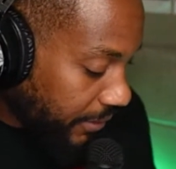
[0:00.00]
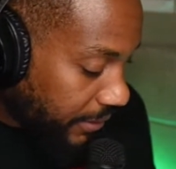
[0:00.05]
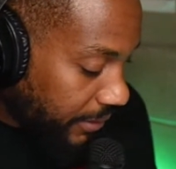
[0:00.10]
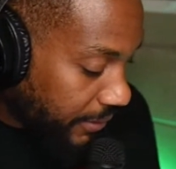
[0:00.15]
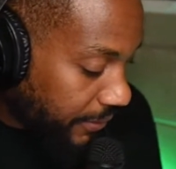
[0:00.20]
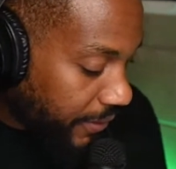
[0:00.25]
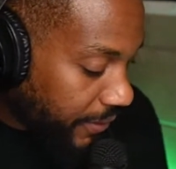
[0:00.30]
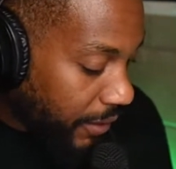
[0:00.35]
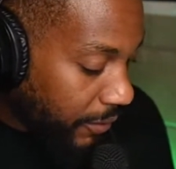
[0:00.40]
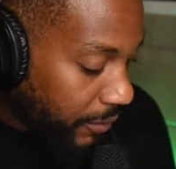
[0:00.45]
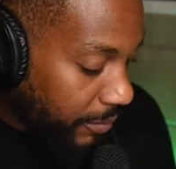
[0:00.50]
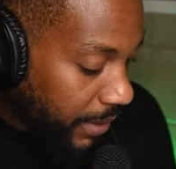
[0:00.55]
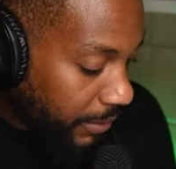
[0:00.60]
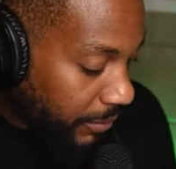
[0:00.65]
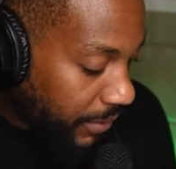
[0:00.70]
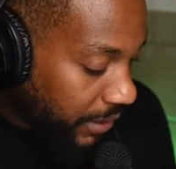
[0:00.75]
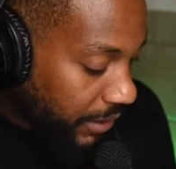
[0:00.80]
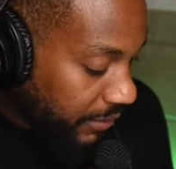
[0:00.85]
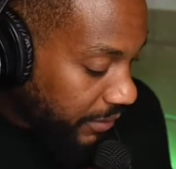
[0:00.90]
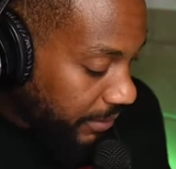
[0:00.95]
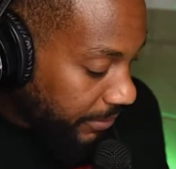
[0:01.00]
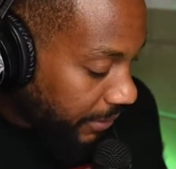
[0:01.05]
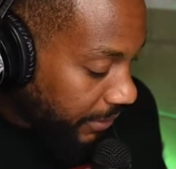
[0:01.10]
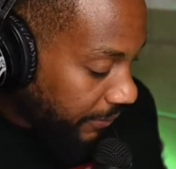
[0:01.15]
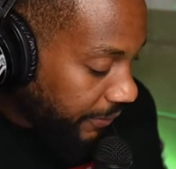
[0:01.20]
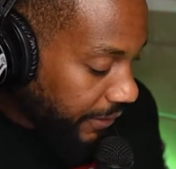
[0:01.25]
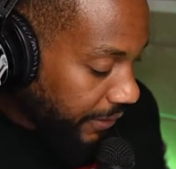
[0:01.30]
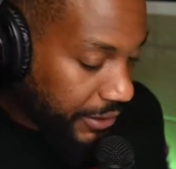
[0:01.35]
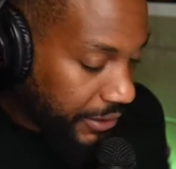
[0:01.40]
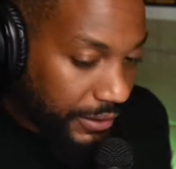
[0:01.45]
Followed met with you some
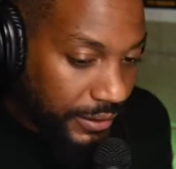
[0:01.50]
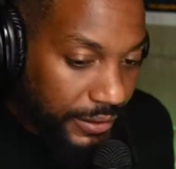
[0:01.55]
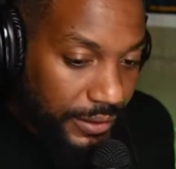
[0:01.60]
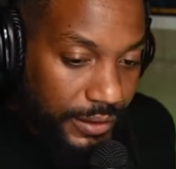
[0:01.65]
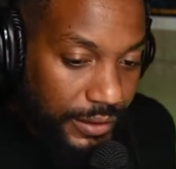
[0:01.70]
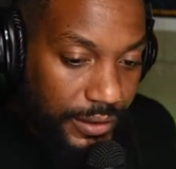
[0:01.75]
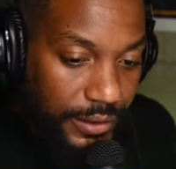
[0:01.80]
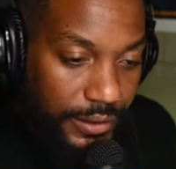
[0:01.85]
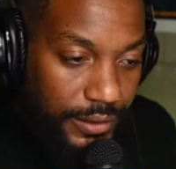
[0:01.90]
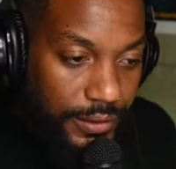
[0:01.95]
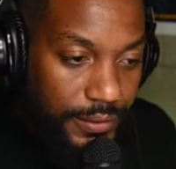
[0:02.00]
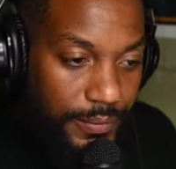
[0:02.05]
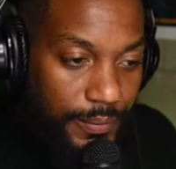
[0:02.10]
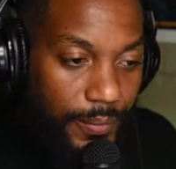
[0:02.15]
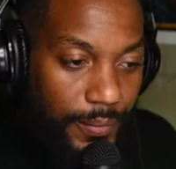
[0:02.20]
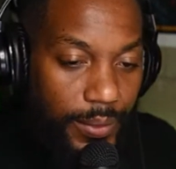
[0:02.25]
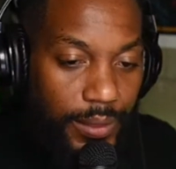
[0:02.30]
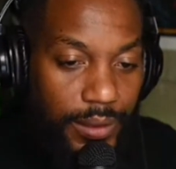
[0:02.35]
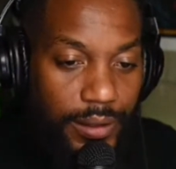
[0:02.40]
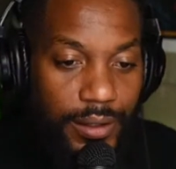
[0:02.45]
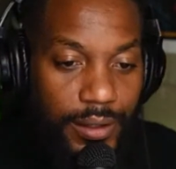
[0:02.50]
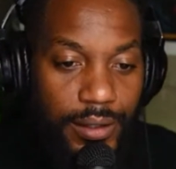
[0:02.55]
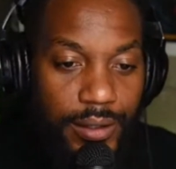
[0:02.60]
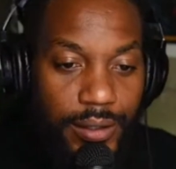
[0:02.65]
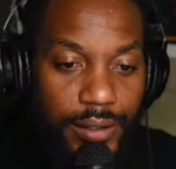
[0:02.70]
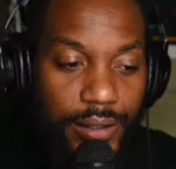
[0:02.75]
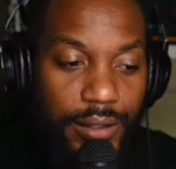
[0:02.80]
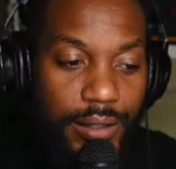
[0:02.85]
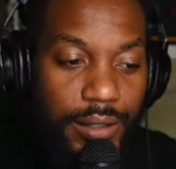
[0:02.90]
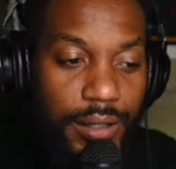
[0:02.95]
confessions.
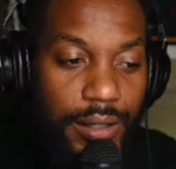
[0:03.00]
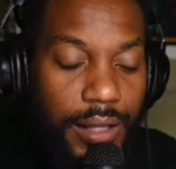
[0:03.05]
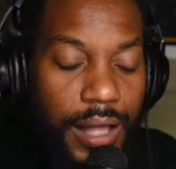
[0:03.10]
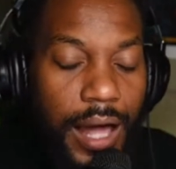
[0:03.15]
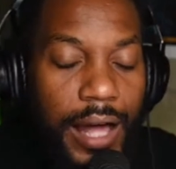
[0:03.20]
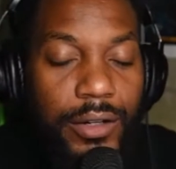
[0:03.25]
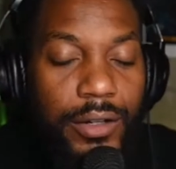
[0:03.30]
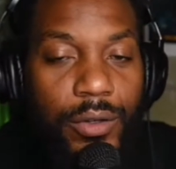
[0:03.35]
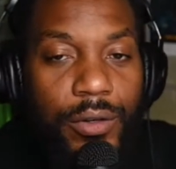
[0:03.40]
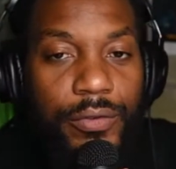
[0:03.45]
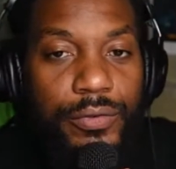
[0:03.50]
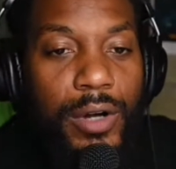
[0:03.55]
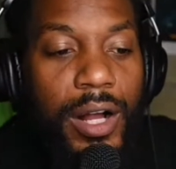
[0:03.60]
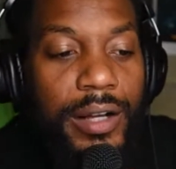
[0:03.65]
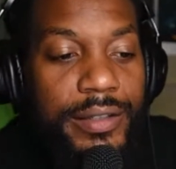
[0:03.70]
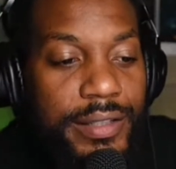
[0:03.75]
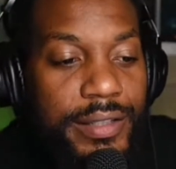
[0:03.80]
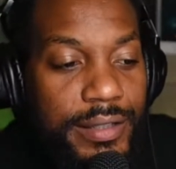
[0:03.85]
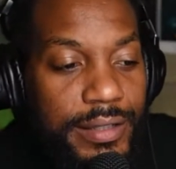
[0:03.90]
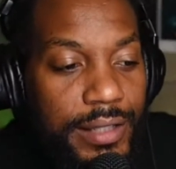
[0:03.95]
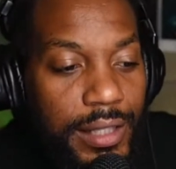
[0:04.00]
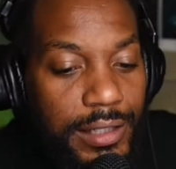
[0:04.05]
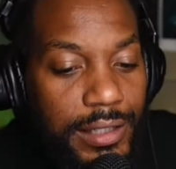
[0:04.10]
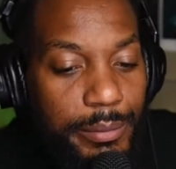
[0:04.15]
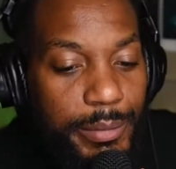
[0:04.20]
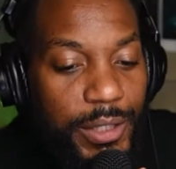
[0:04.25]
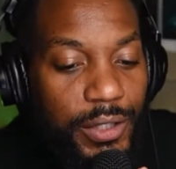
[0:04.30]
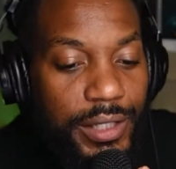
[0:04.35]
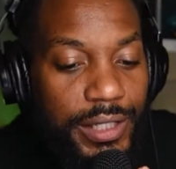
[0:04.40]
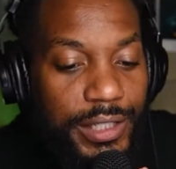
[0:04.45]
Everywhere. I don't know if Roxy's still in the
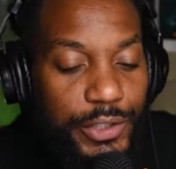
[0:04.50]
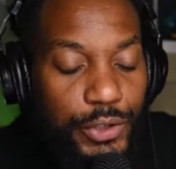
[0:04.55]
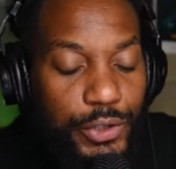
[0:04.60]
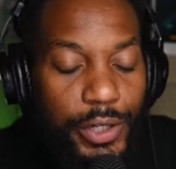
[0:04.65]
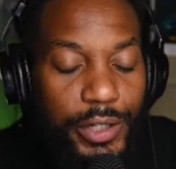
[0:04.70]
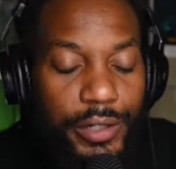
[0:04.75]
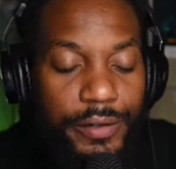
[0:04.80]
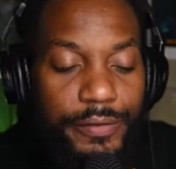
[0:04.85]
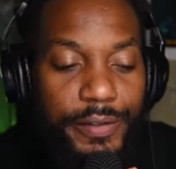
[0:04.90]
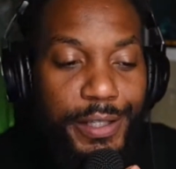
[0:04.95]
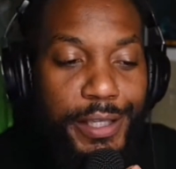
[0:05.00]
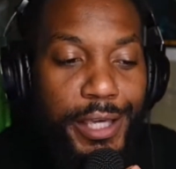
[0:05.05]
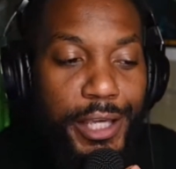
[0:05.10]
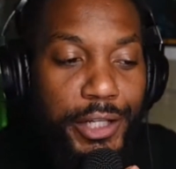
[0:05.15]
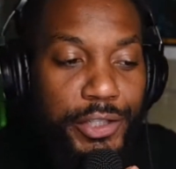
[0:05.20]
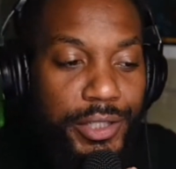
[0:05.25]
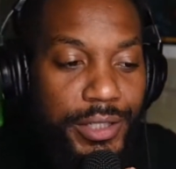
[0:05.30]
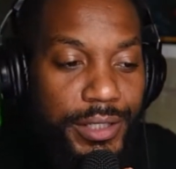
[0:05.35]
building enjoying her vacation,